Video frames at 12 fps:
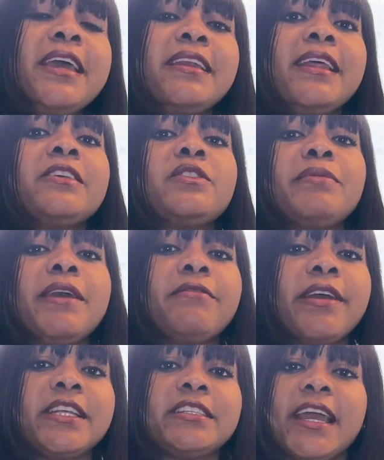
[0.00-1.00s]
There used to be
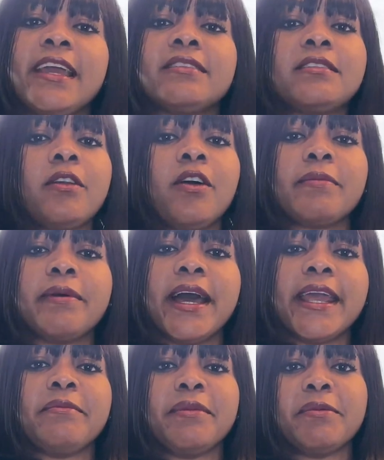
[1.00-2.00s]
a very giant clock
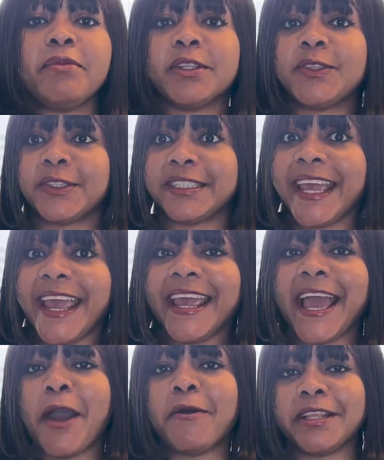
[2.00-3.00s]
behind me, but
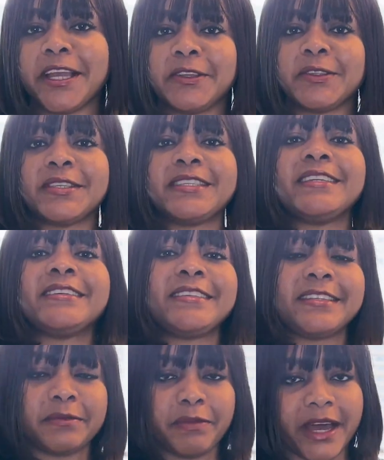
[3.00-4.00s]
today I wanted you to see the
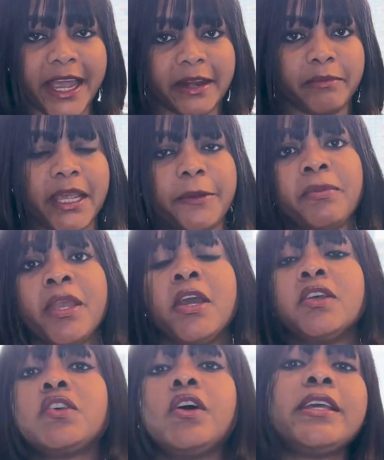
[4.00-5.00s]
city behind me.
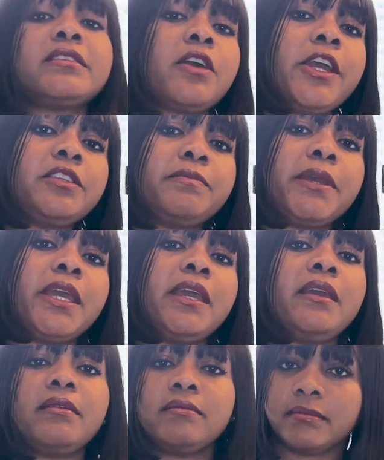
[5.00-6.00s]
So it's going to
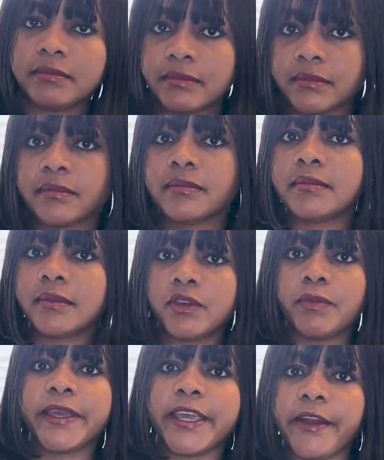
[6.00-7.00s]
be,
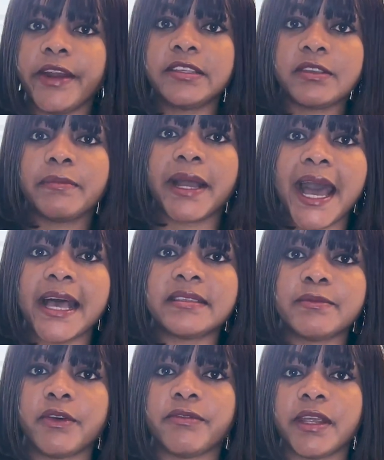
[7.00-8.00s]
you'll be hearing some
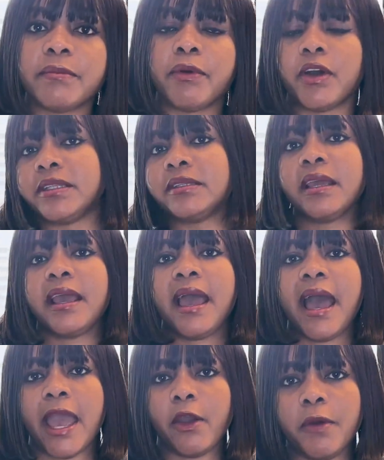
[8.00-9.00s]
cars moving, but
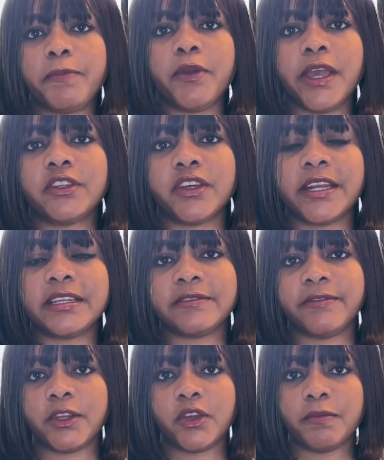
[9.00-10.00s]
I hope you enjoyed this
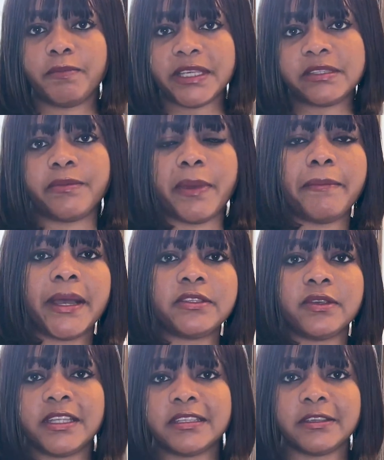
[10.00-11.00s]
video. Please remember
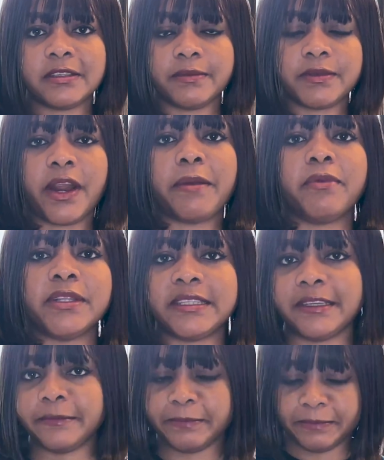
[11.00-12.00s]
to hit the subscribe button.